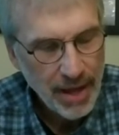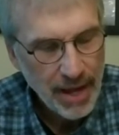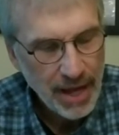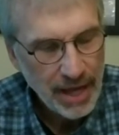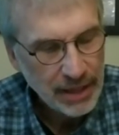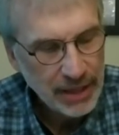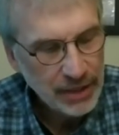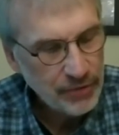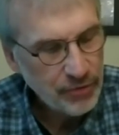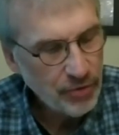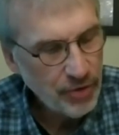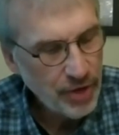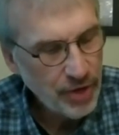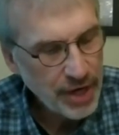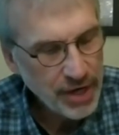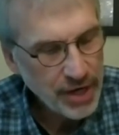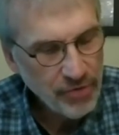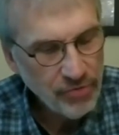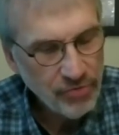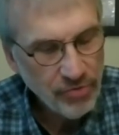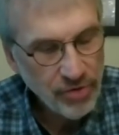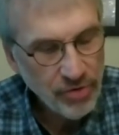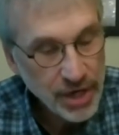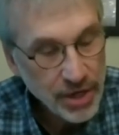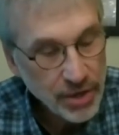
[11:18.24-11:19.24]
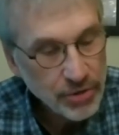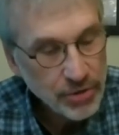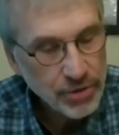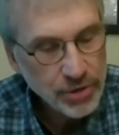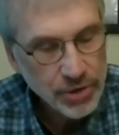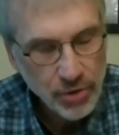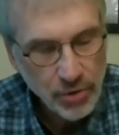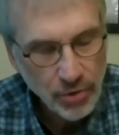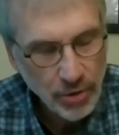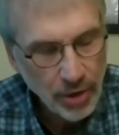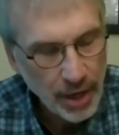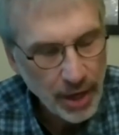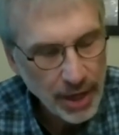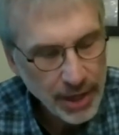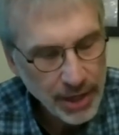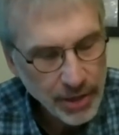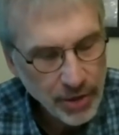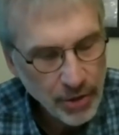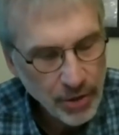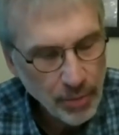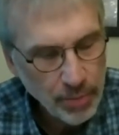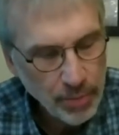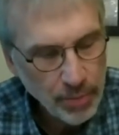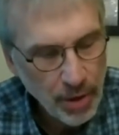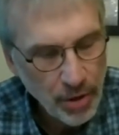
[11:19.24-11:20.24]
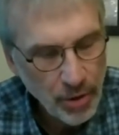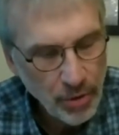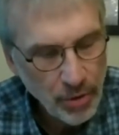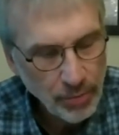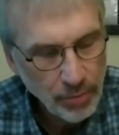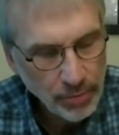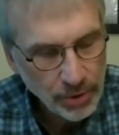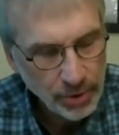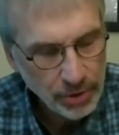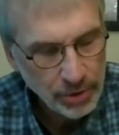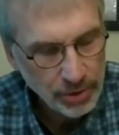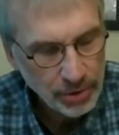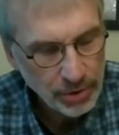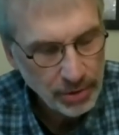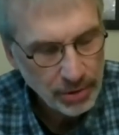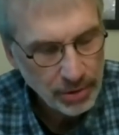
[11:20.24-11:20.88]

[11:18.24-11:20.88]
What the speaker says: As for any readers who like your poems,